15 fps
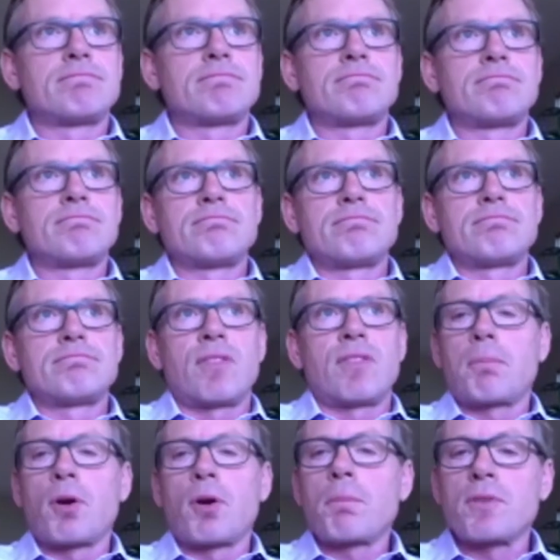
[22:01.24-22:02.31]
the purpose
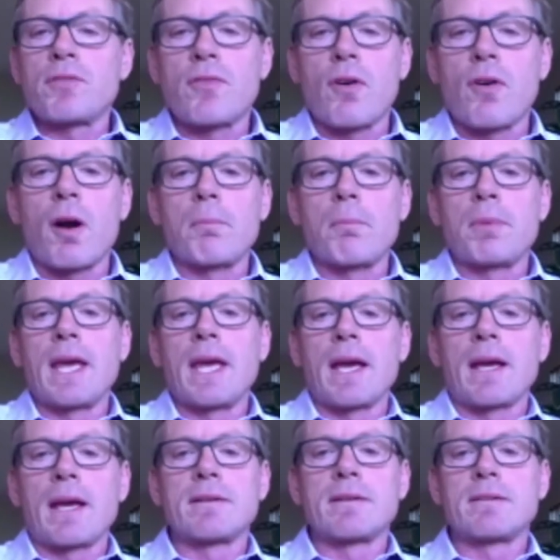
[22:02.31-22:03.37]
for our being,
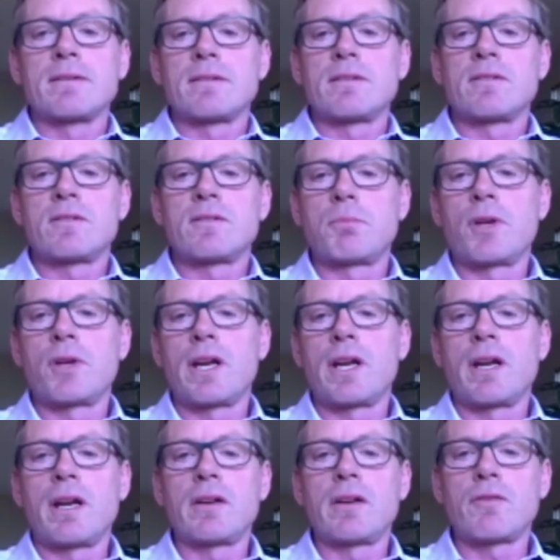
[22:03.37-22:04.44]
to put it in
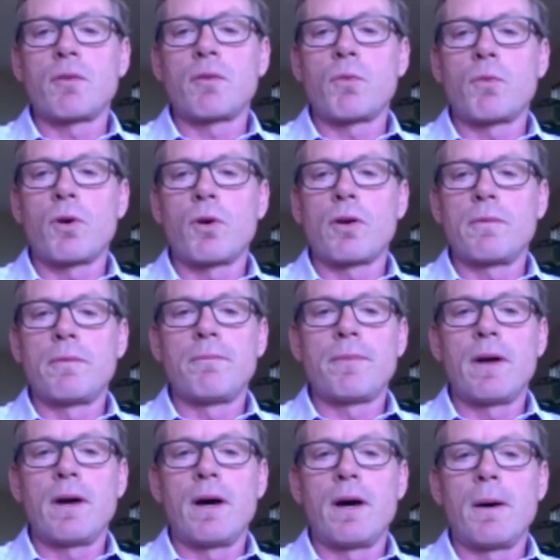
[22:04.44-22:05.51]
a different word.
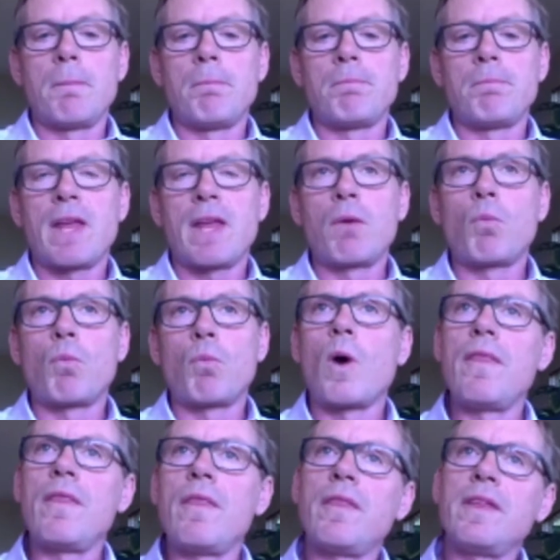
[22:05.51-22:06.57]
And
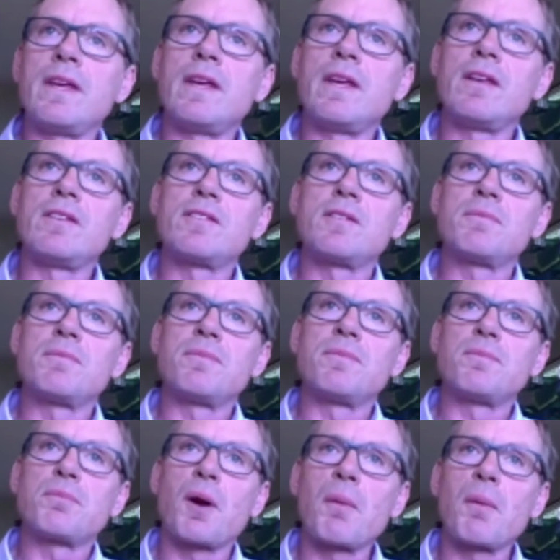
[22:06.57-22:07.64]
when these
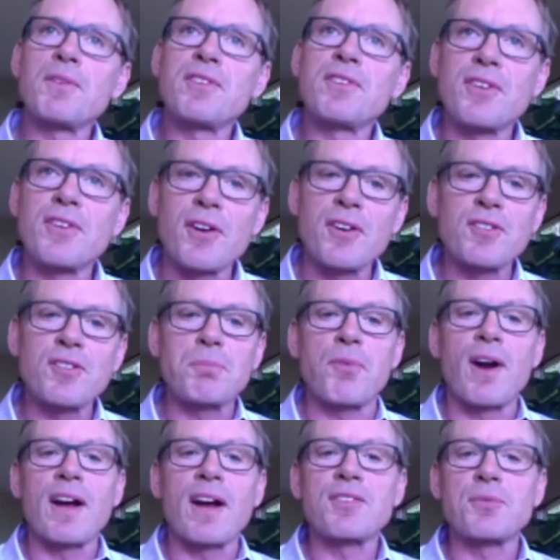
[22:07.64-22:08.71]
purposes are
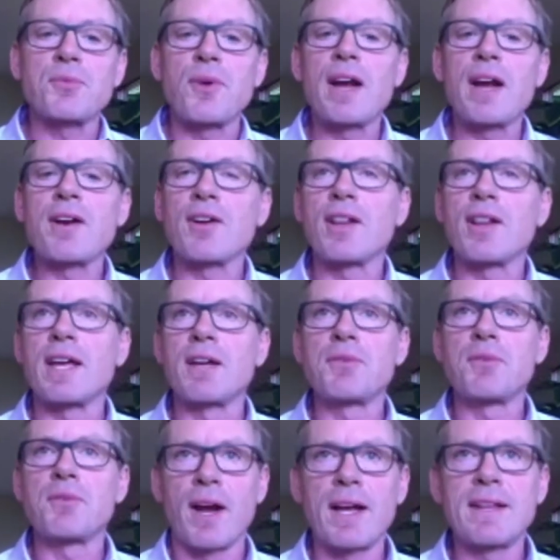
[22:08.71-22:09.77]
expressed regularly,
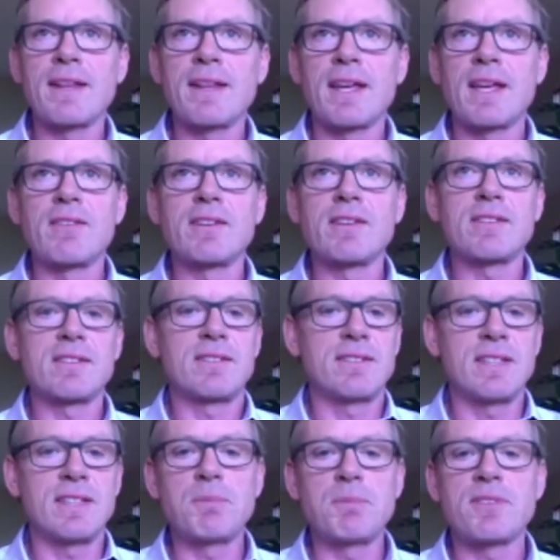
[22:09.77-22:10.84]
right, they give us a
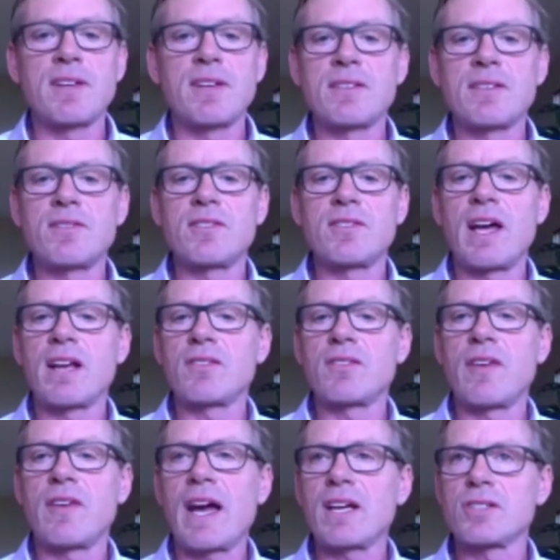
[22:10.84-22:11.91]
deep sense of
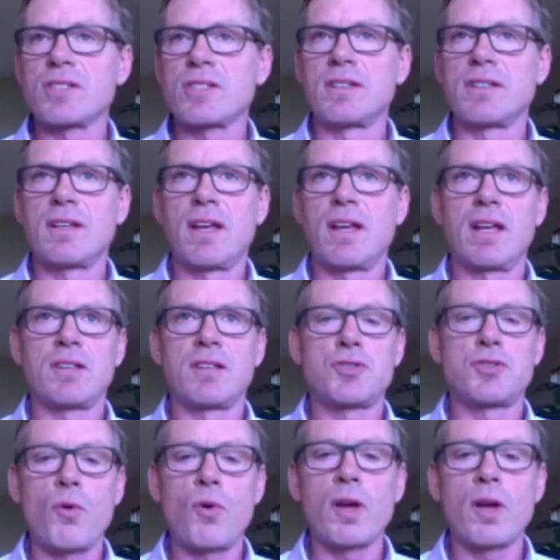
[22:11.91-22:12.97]
satisfaction and
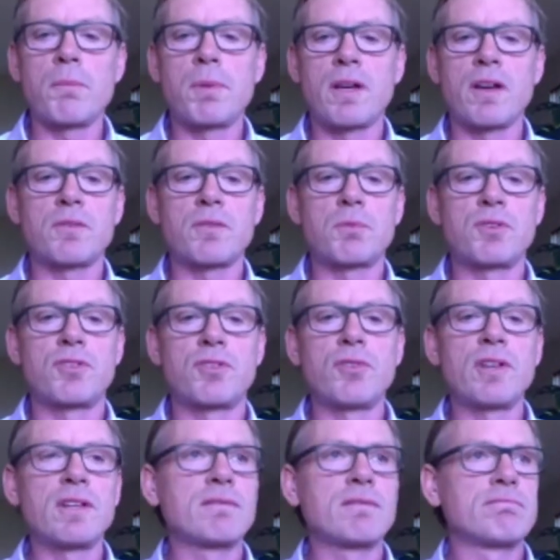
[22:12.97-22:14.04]
joy because we're
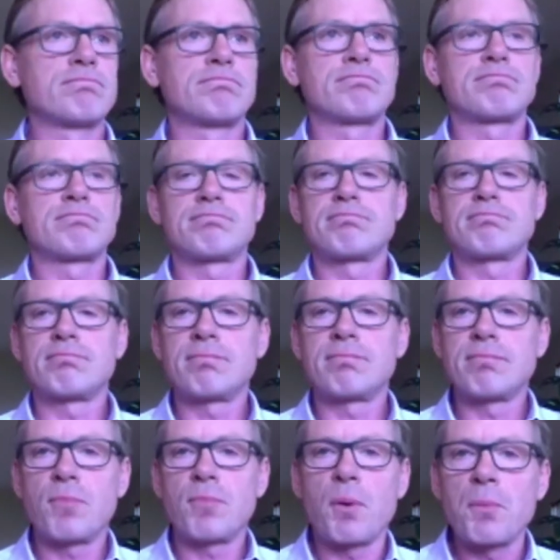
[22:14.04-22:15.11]
doing
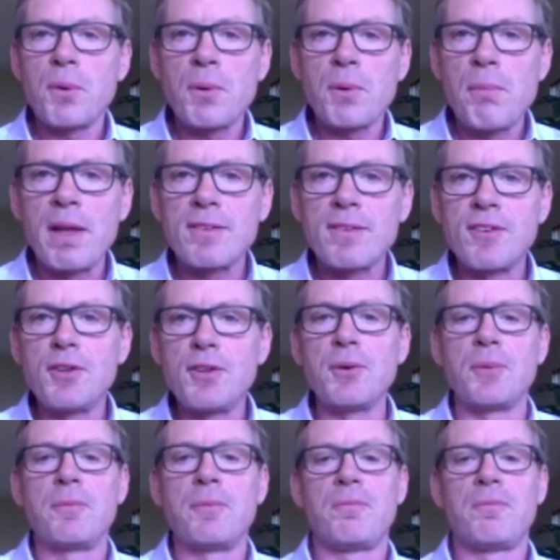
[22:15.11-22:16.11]
what we were meant to do.